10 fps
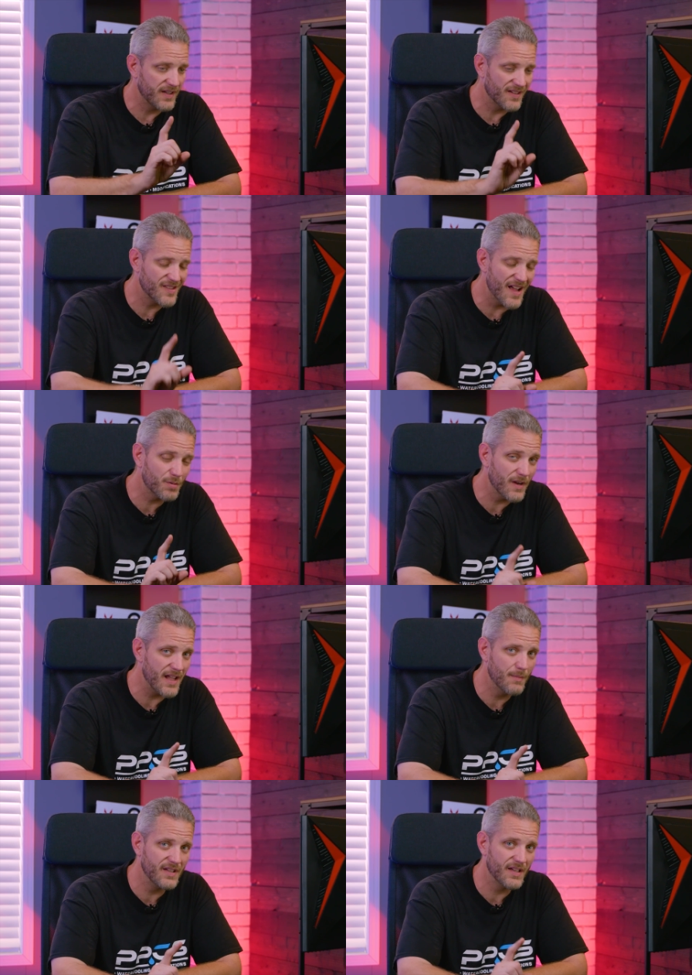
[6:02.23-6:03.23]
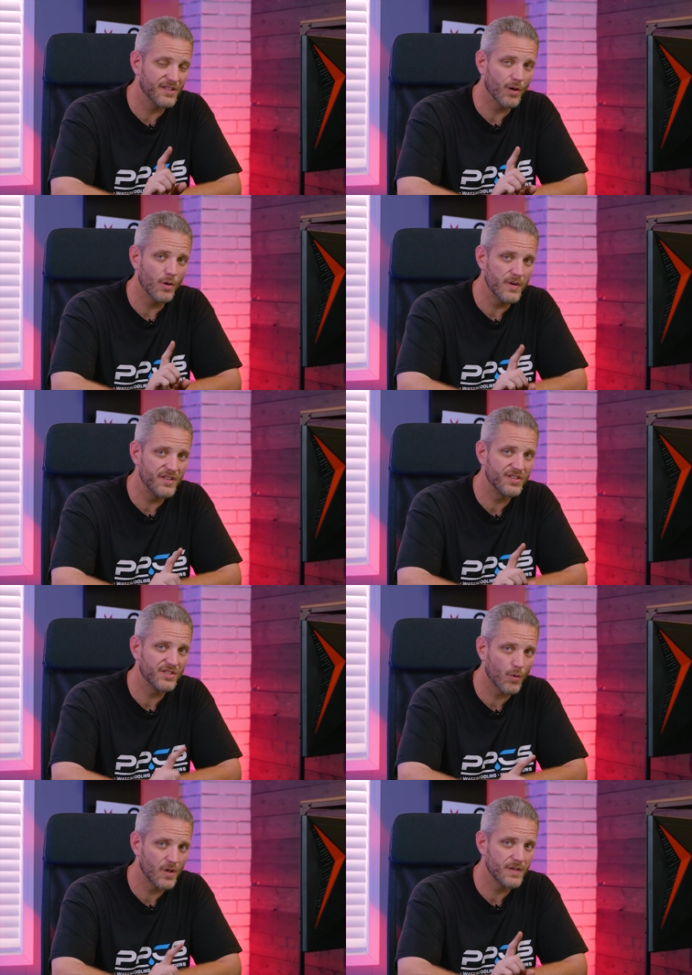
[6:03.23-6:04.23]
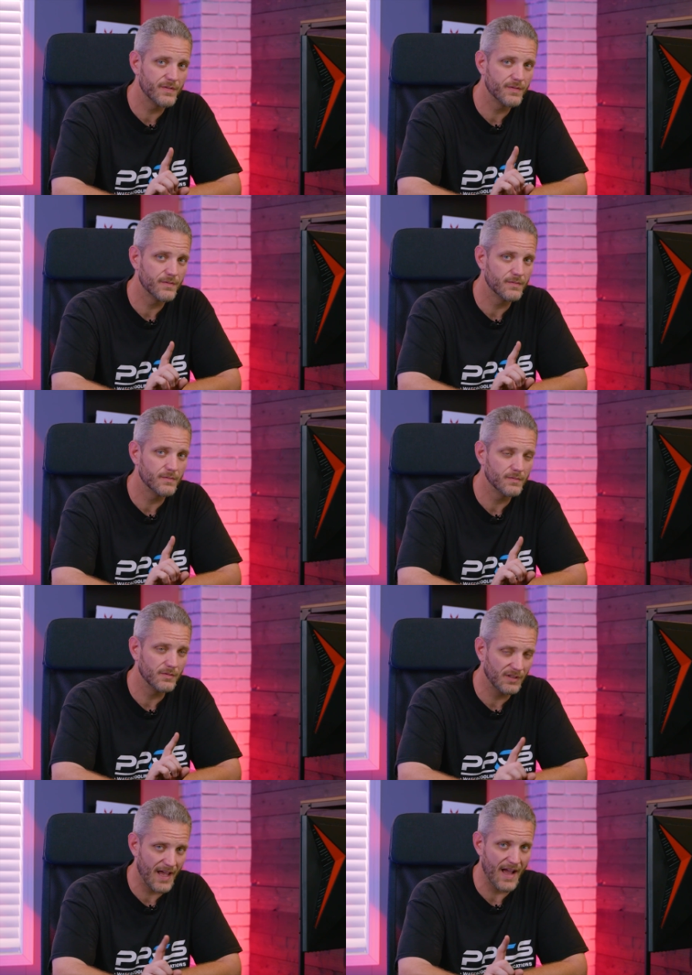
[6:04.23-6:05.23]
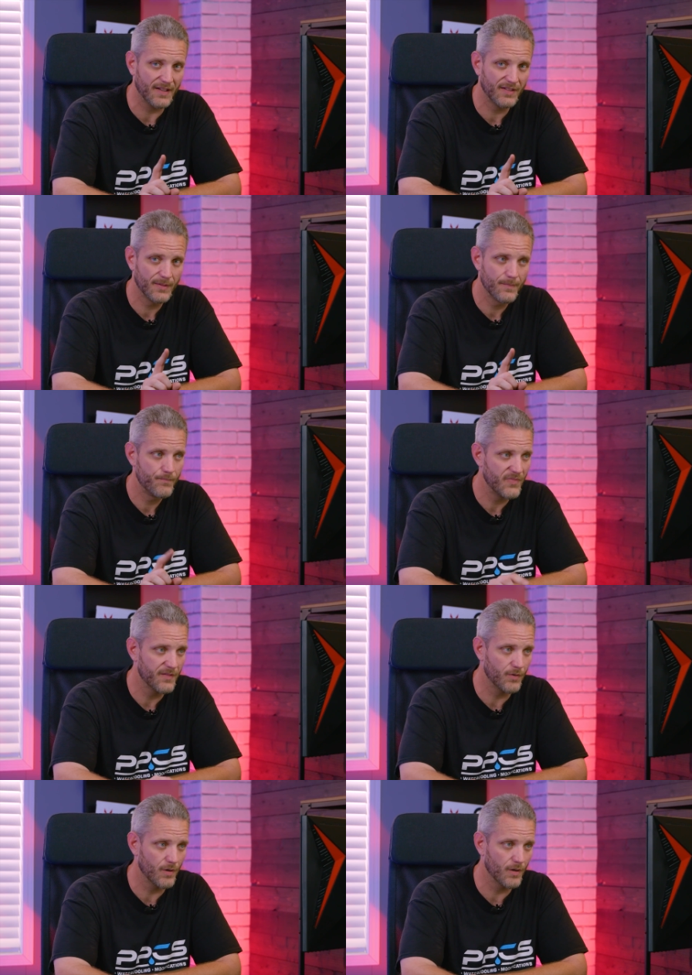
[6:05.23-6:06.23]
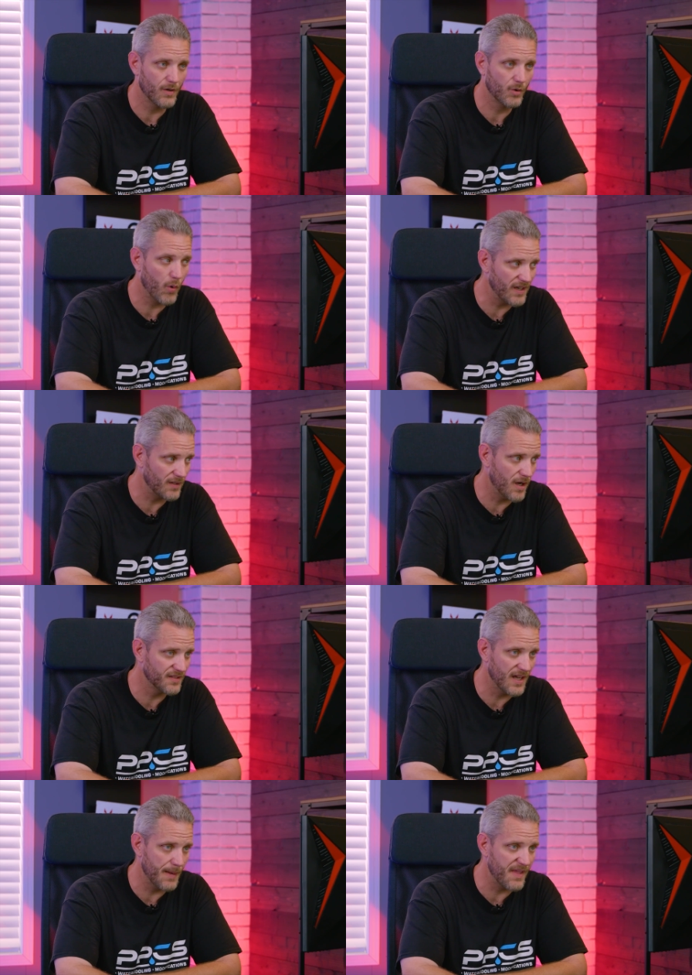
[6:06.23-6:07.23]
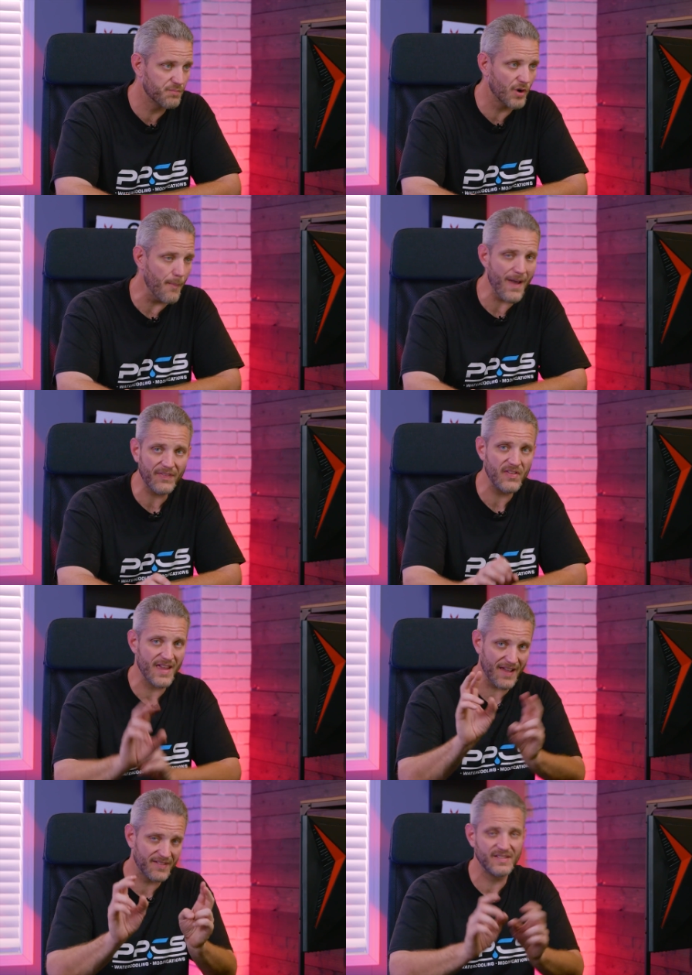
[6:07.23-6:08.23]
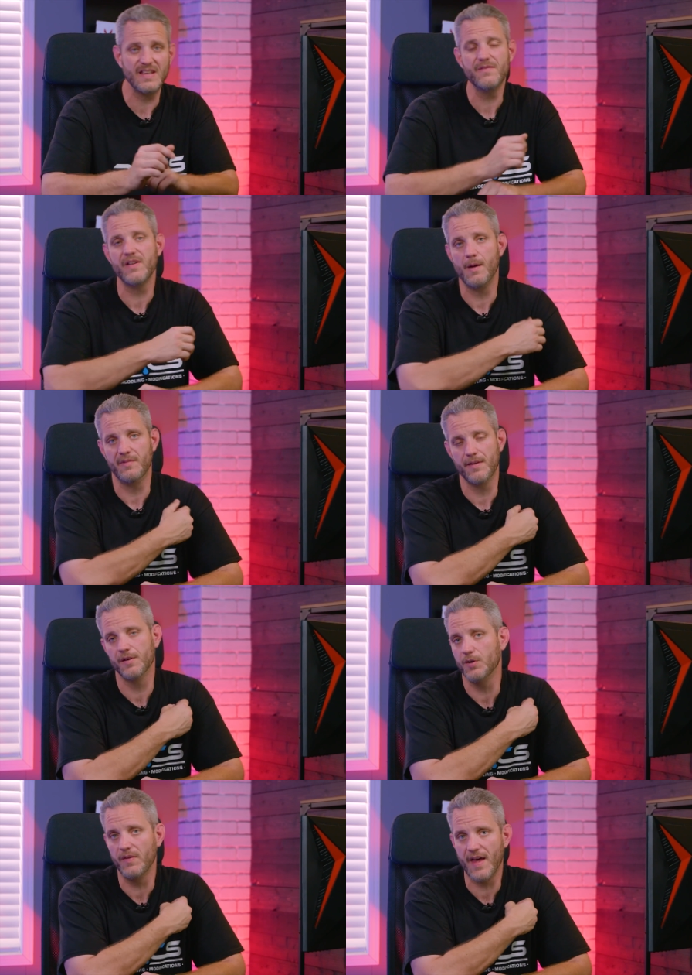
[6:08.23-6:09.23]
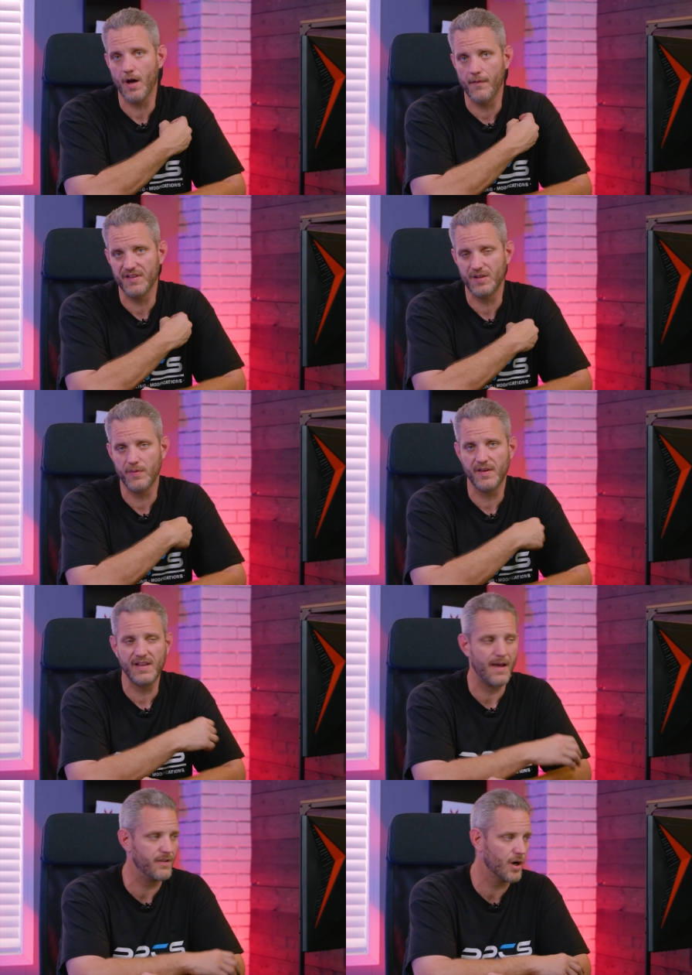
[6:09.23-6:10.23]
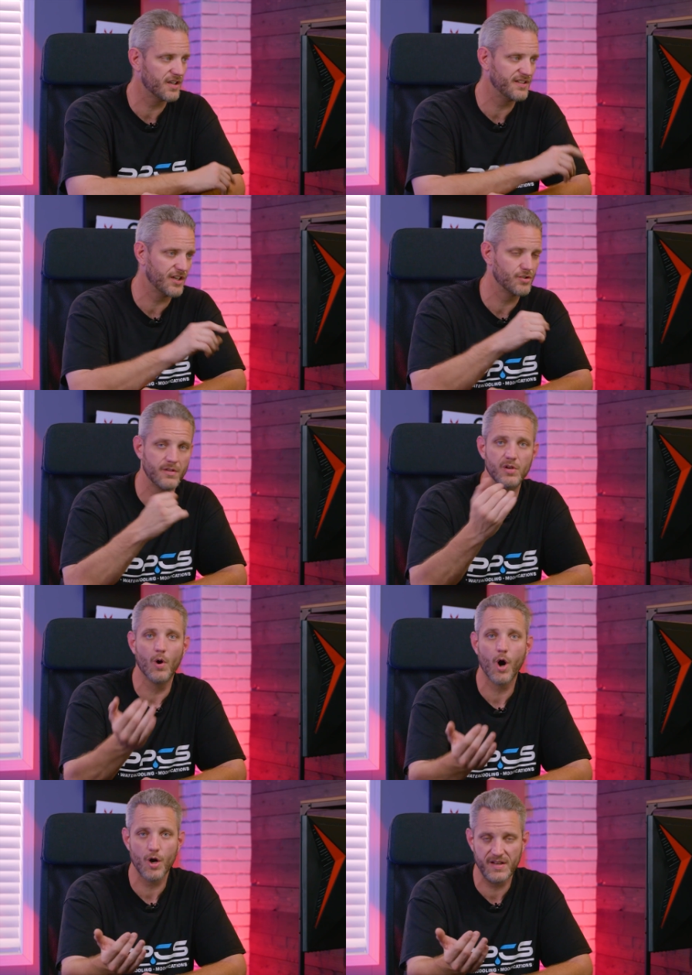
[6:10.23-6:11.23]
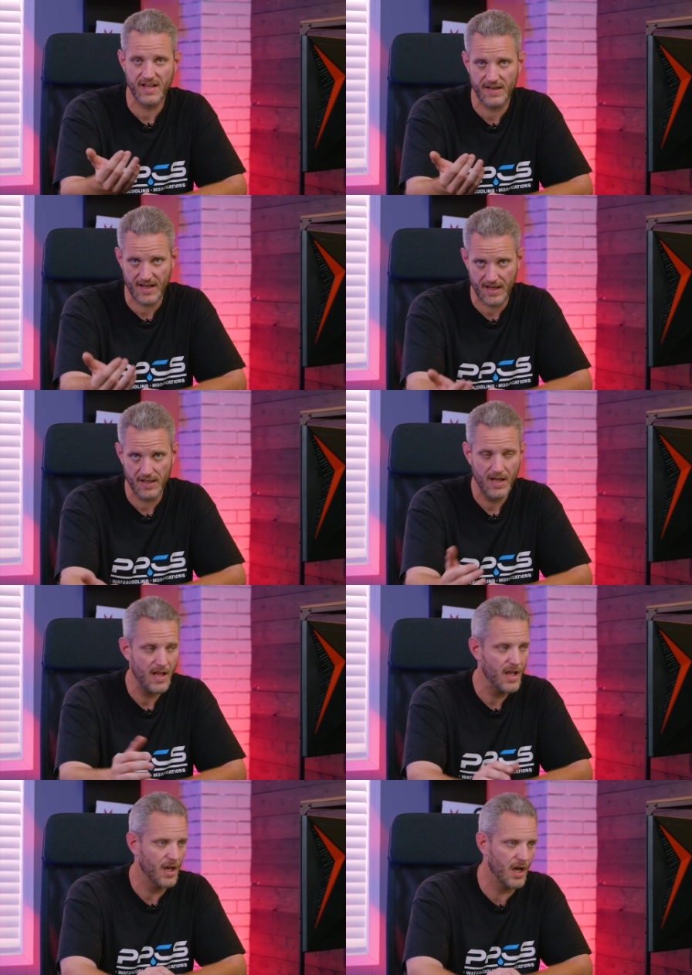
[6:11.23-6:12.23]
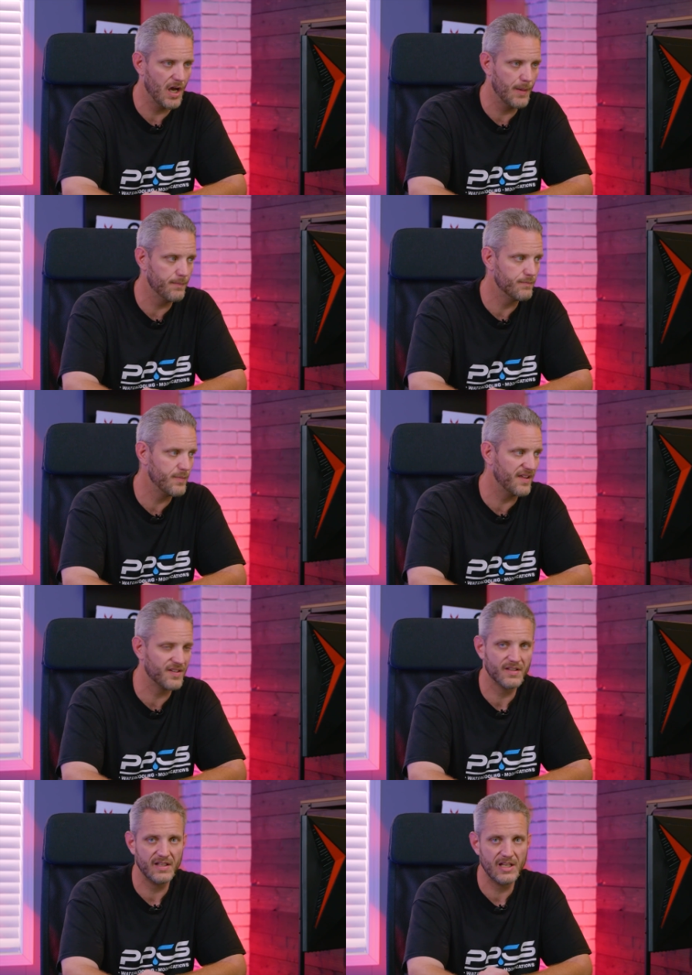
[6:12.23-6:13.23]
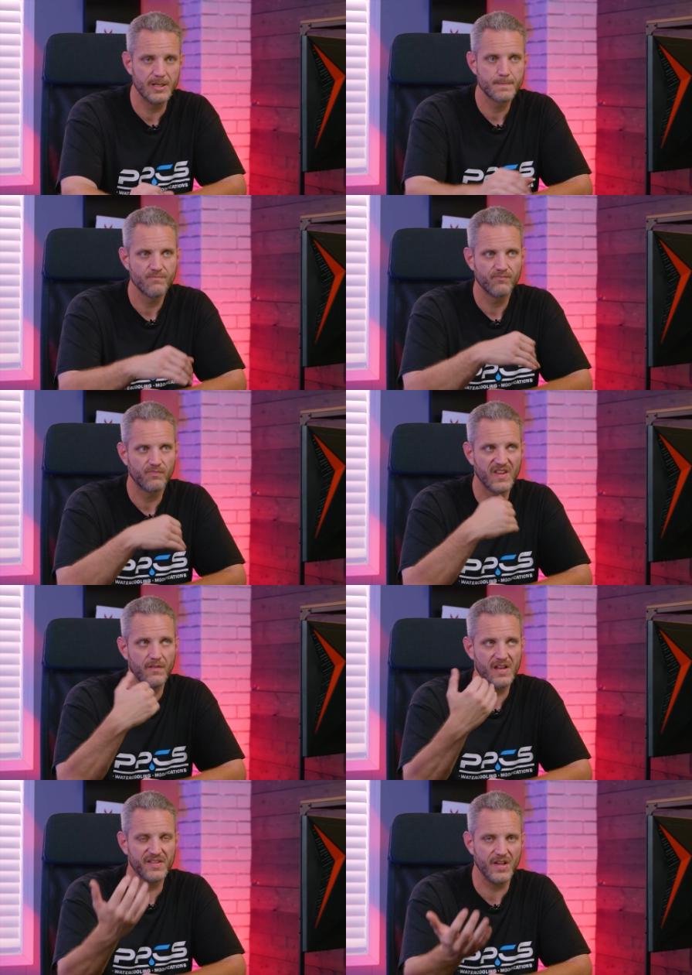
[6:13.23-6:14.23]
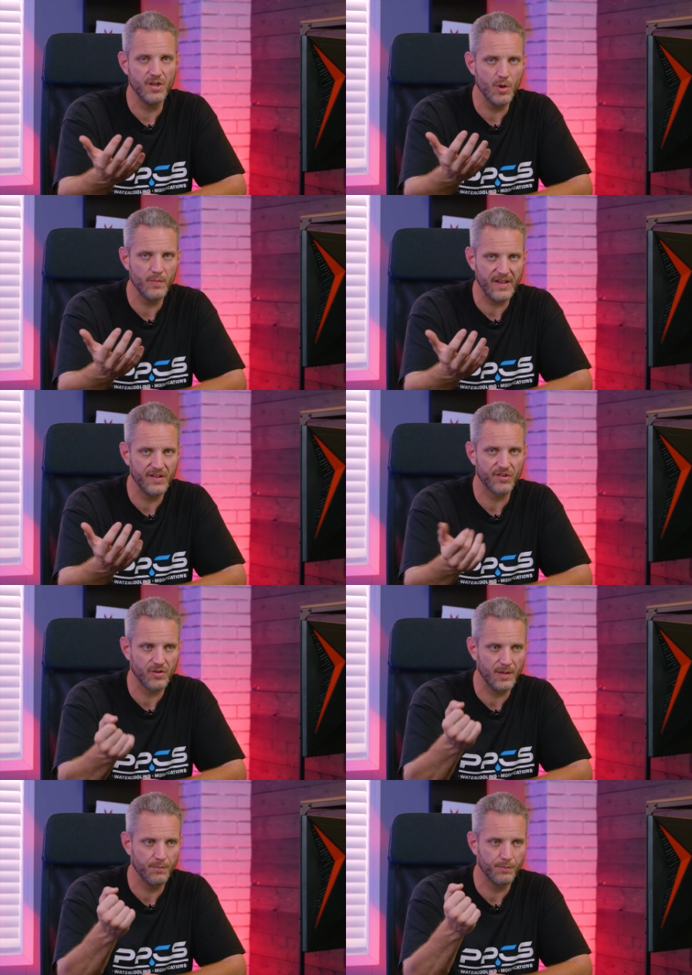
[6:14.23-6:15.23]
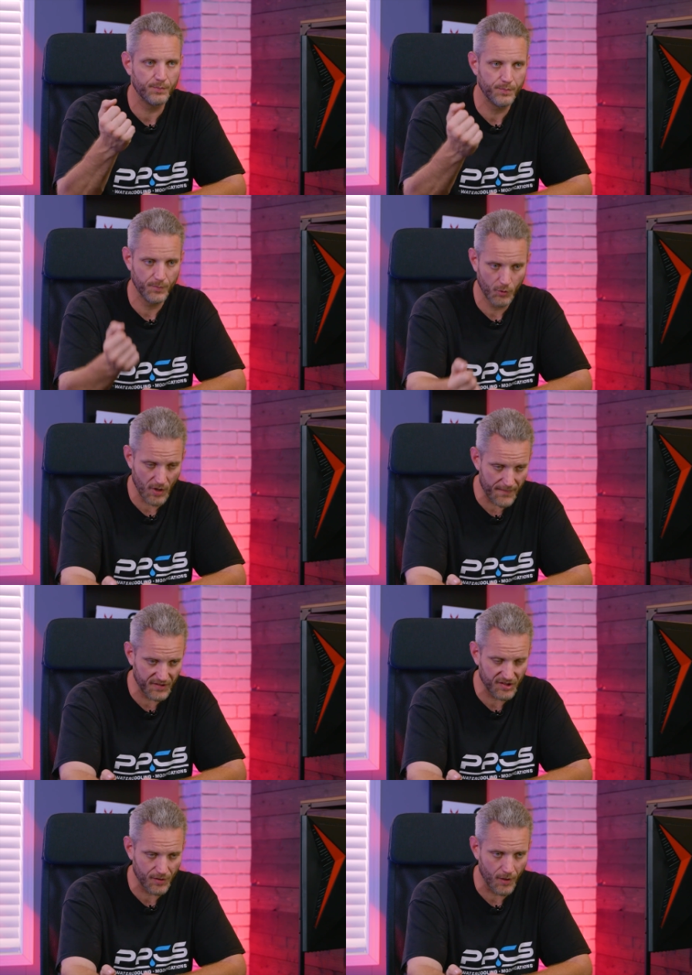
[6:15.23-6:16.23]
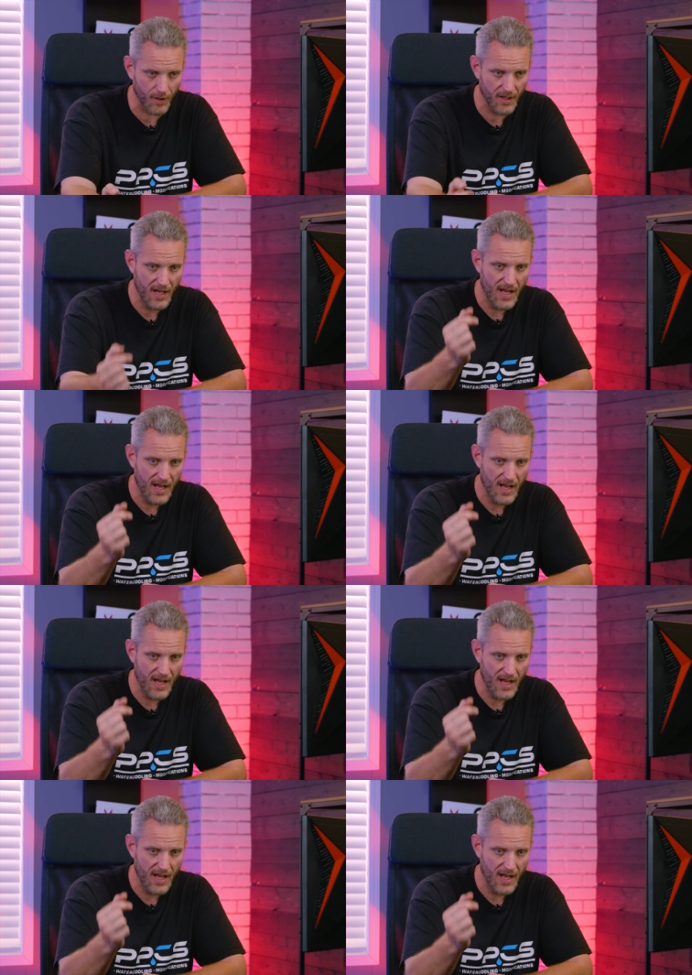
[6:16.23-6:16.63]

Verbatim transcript: because that's where AMD has always sort of lacked for quite a long time. They brought back the XT family, and they're doing that obviously with the Navi architecture, the new RDNA, um, basically giving us a new mainstream graphics card.